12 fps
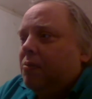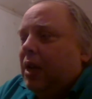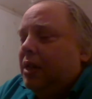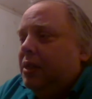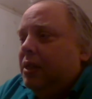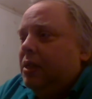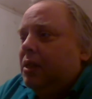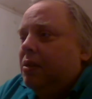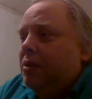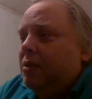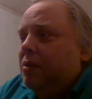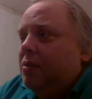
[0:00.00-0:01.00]
I think
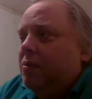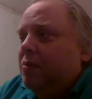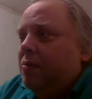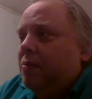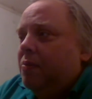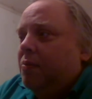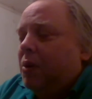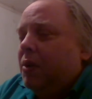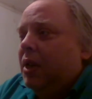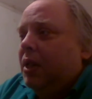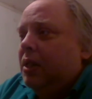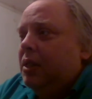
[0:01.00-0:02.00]

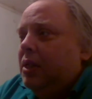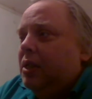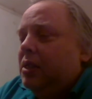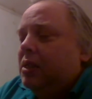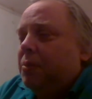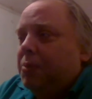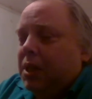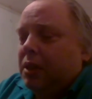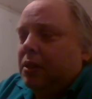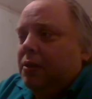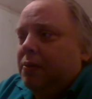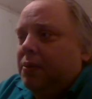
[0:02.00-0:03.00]
morality is
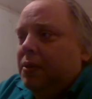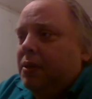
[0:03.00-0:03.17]
subjective,